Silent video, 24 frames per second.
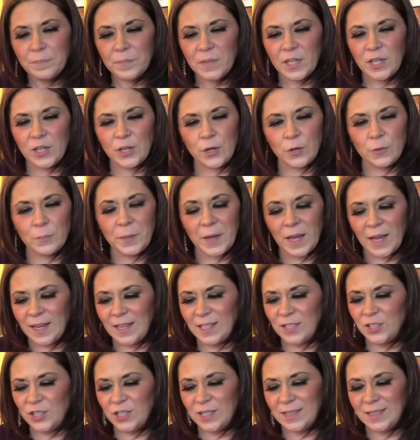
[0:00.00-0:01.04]
You know,
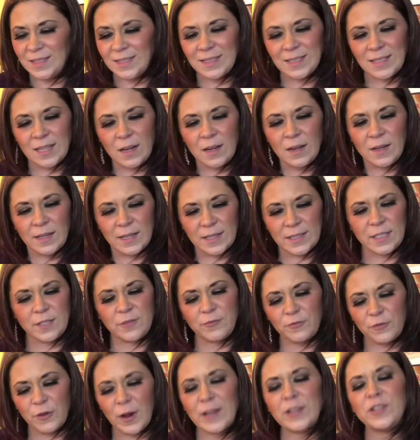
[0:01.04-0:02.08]
pages is
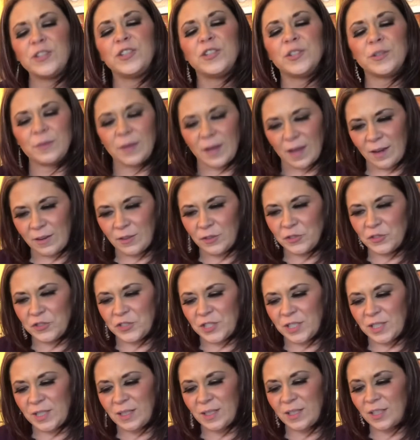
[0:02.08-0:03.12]
fresh new
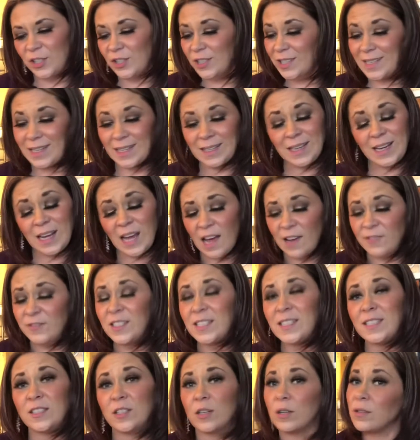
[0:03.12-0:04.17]
energy. You're going to have
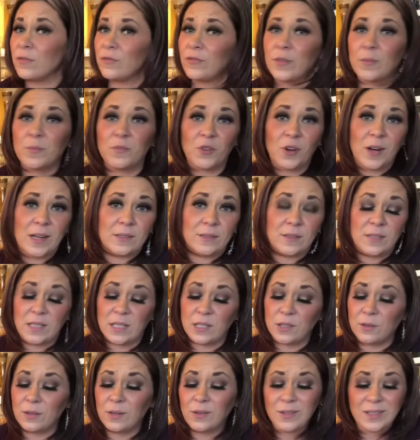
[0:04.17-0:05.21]
to start from ground
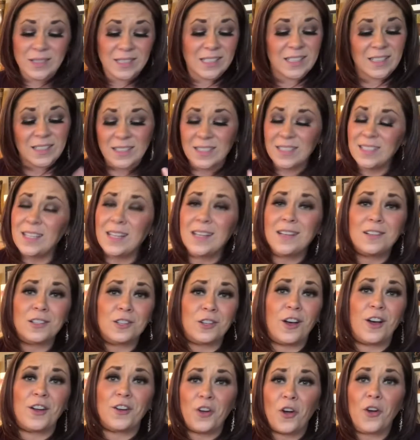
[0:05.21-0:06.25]
zero. It's going to take a
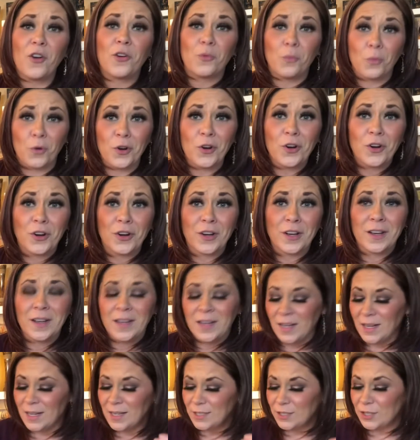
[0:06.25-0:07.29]
lot of hard work
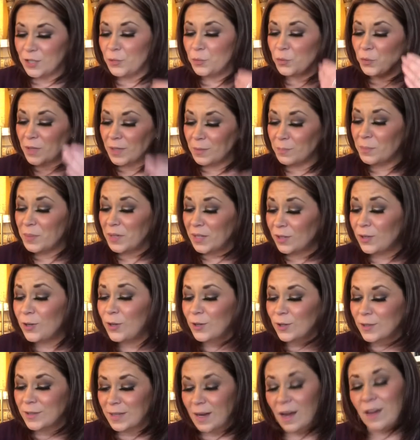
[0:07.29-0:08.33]
to
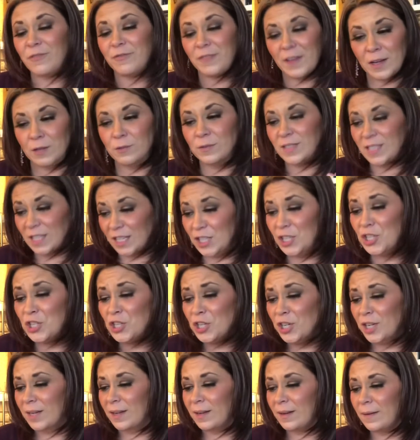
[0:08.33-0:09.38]
rebuild a
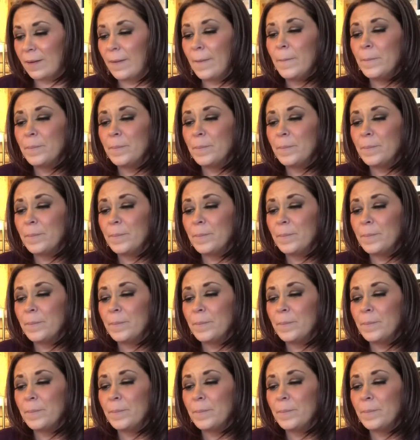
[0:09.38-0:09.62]
foundation.